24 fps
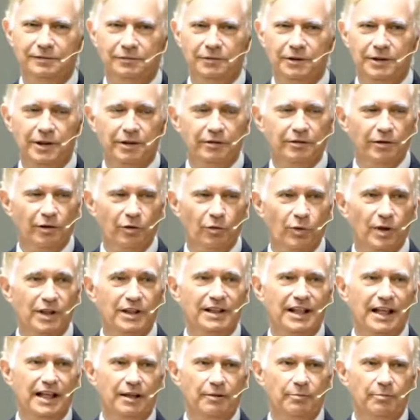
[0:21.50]
We don't know
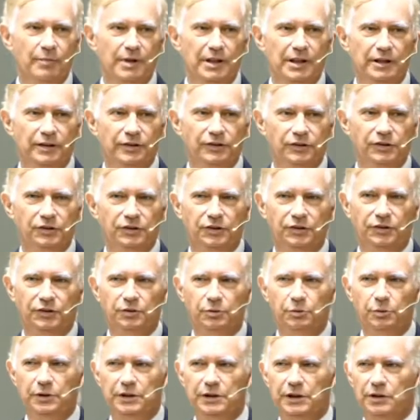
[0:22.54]
what that
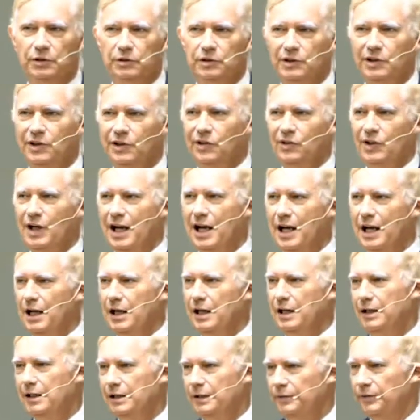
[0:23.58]
means. We don't know
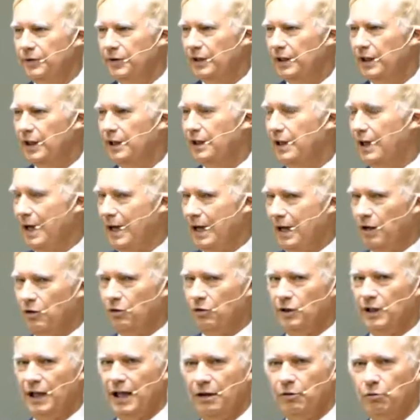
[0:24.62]
uh, uh
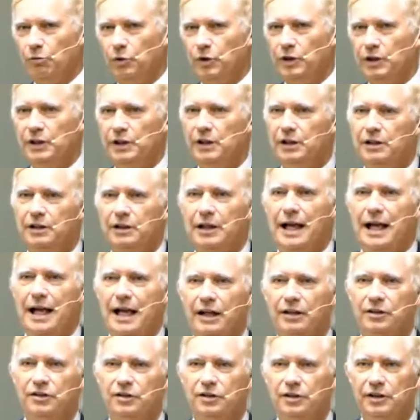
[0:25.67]
how that would
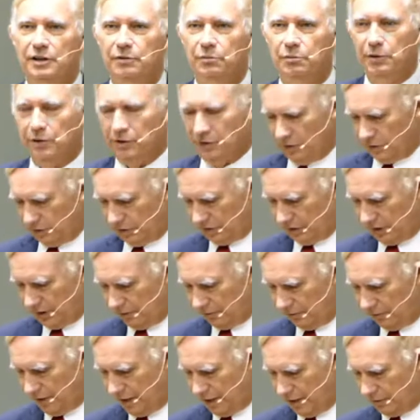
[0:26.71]
actually work
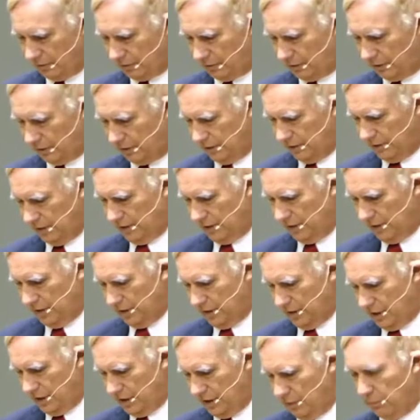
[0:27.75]
itself out
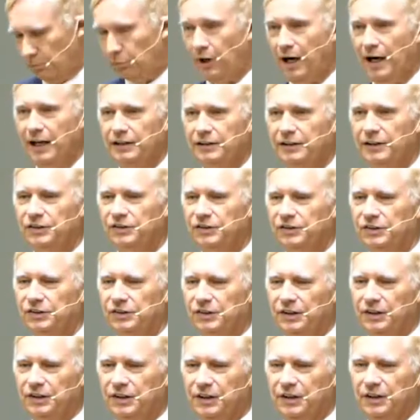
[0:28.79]
in
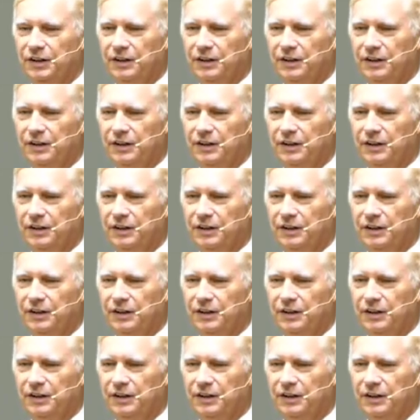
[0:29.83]
practice.